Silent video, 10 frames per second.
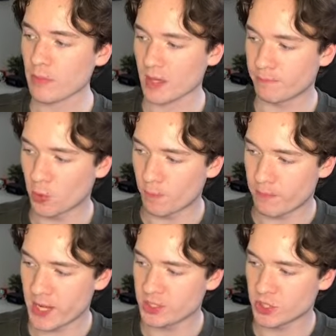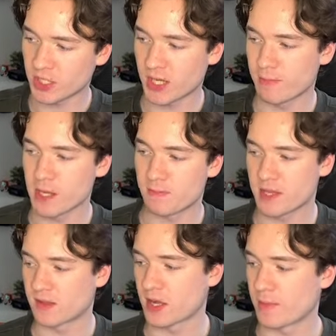Pope benched. He might
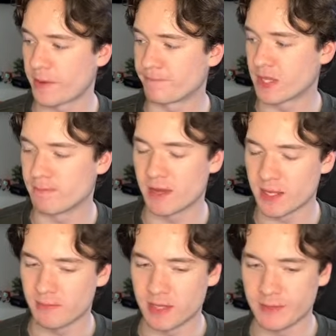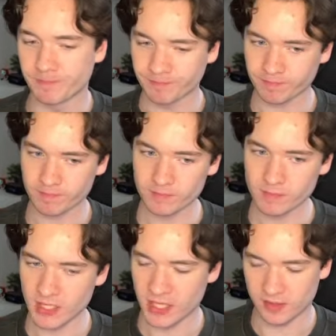be, Tama. He might be.
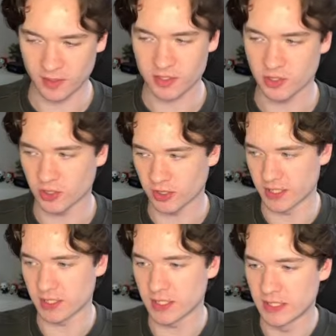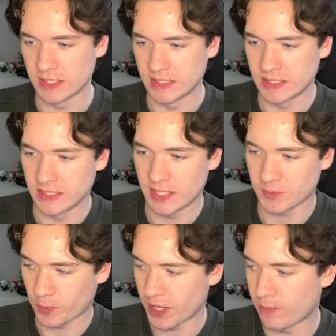It does look like
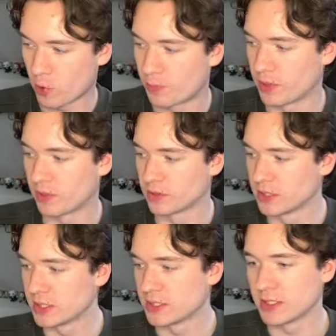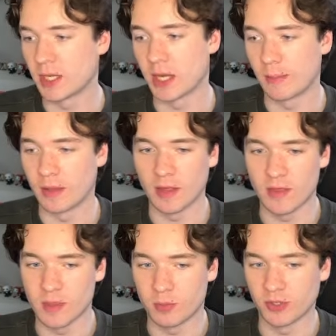it's pretty popular
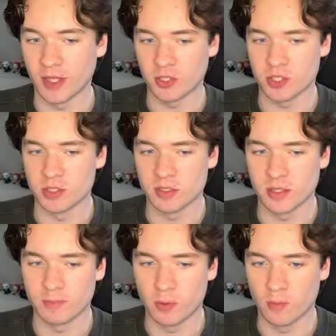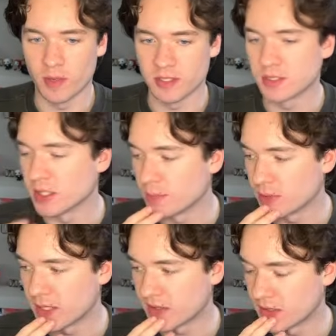in the predictions that Pope isn't going to
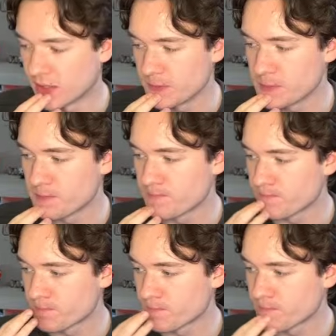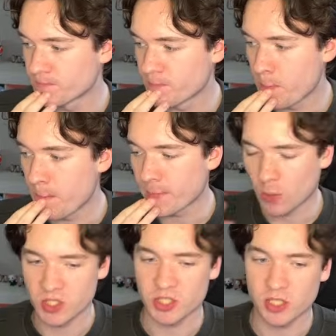play tonight,
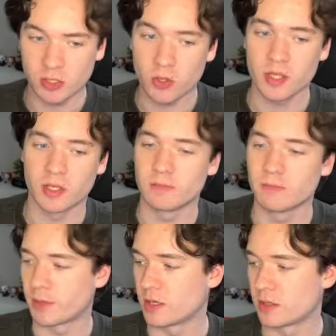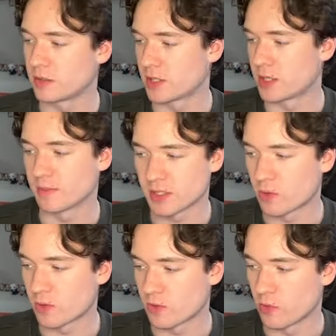which is annoying, but I'm still
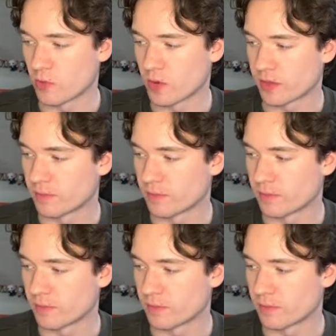going to roll with it.